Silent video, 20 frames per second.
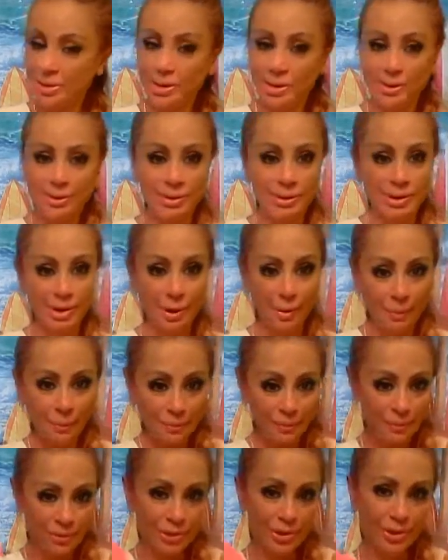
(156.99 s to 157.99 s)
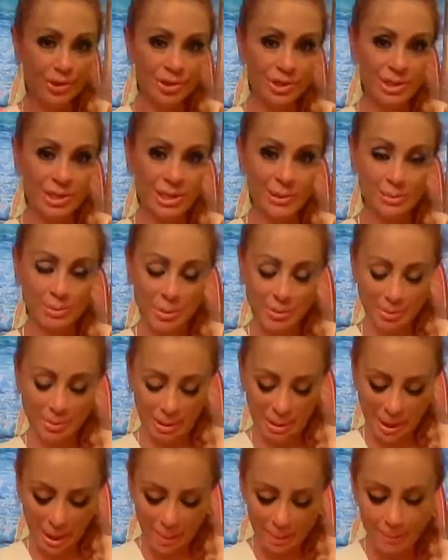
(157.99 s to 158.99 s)
There we go. So I'll just keep her on my
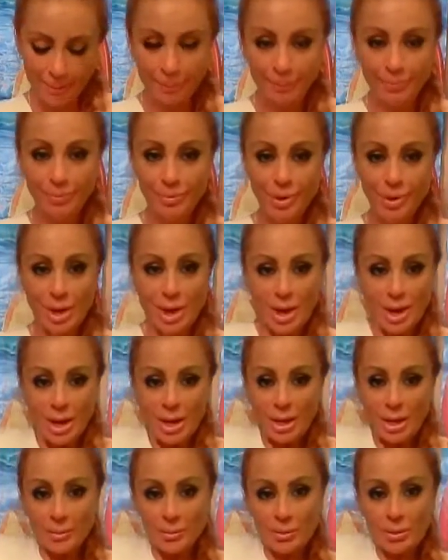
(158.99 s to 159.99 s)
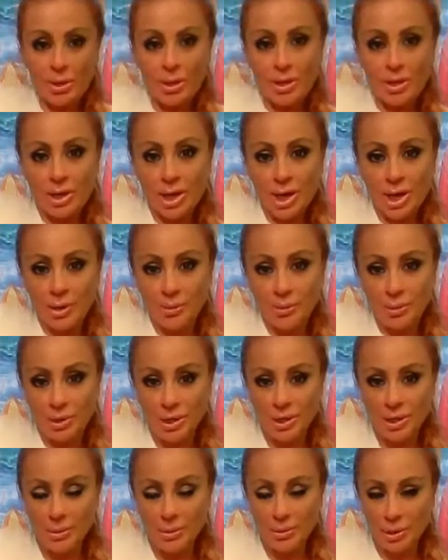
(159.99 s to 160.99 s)
lap. And I'm wearing a
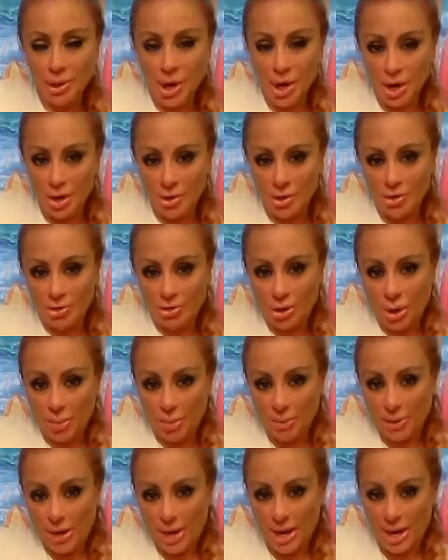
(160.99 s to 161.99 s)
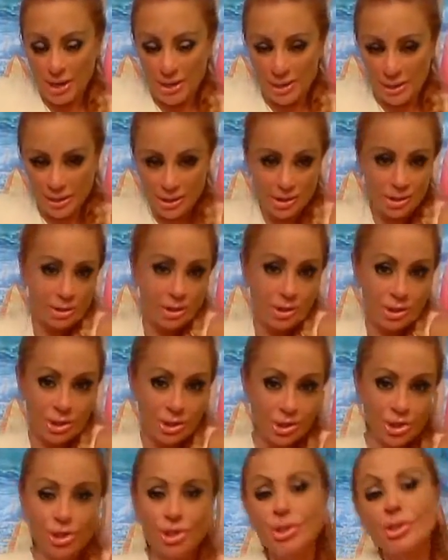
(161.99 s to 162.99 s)
Ricky Ricardo Tropicana
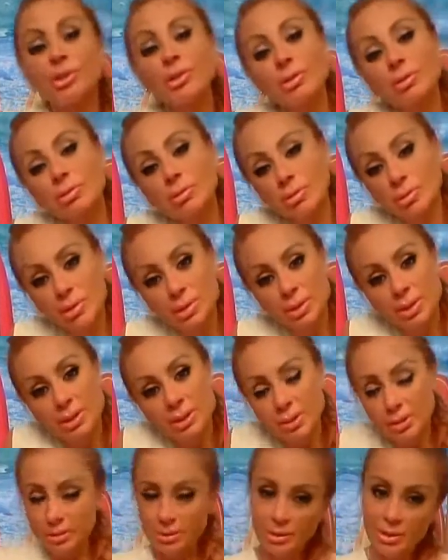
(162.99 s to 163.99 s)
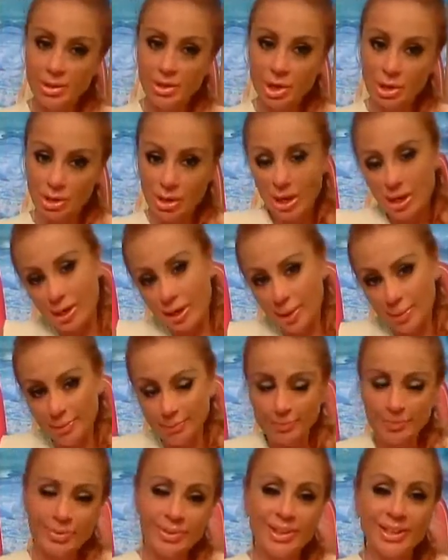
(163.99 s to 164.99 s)
shirt. That's all cut
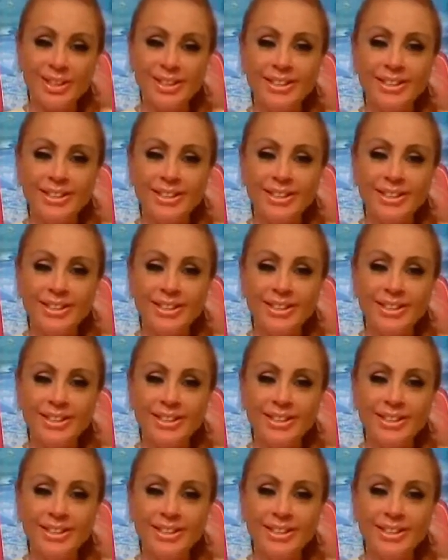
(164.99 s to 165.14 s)
up.